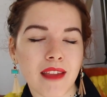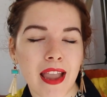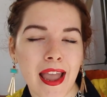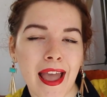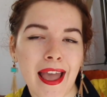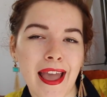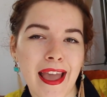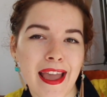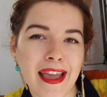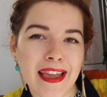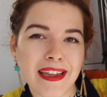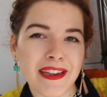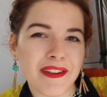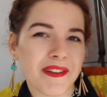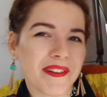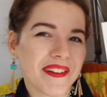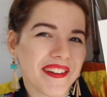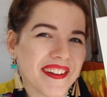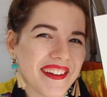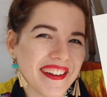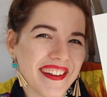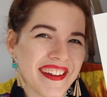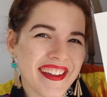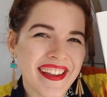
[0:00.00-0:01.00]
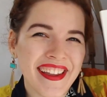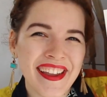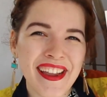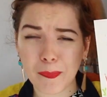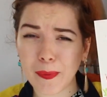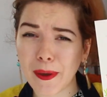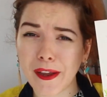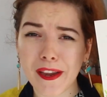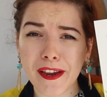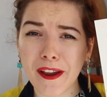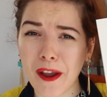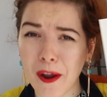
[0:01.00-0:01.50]
hey.
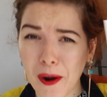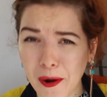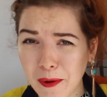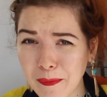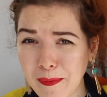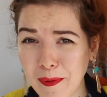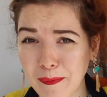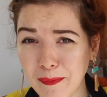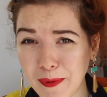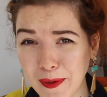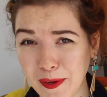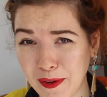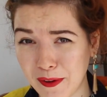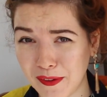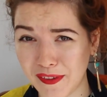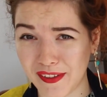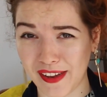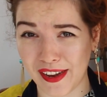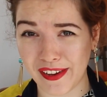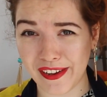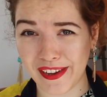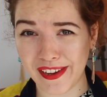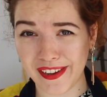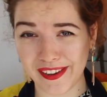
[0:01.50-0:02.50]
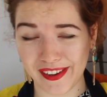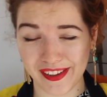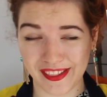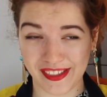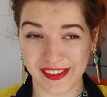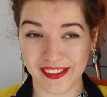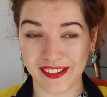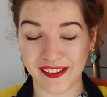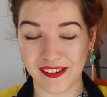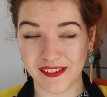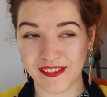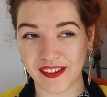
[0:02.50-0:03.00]
But I can't remember who said it. I
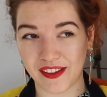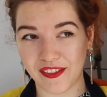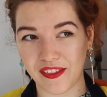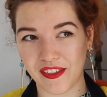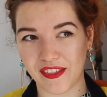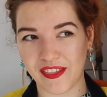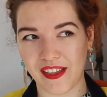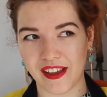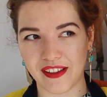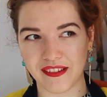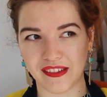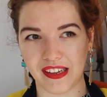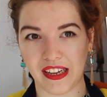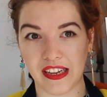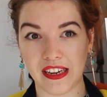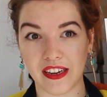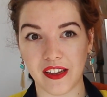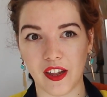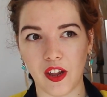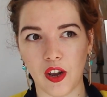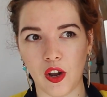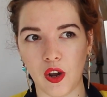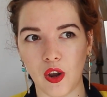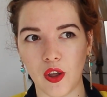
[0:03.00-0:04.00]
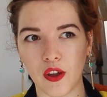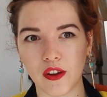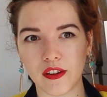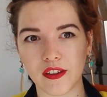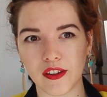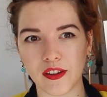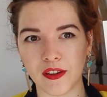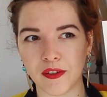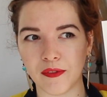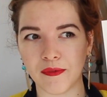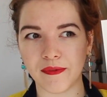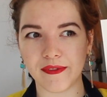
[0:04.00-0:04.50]
think they said that there's like a look
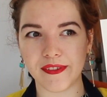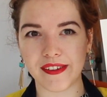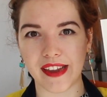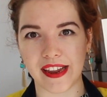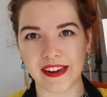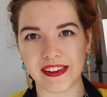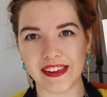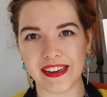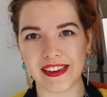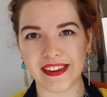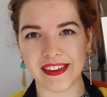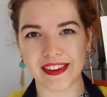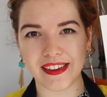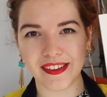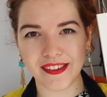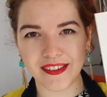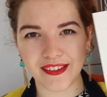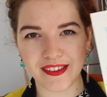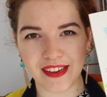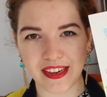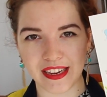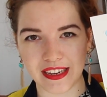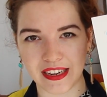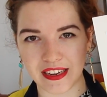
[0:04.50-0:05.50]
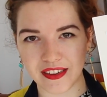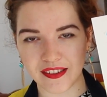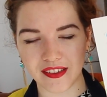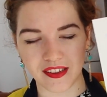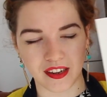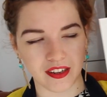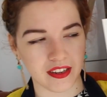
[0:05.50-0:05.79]
of deadliness in its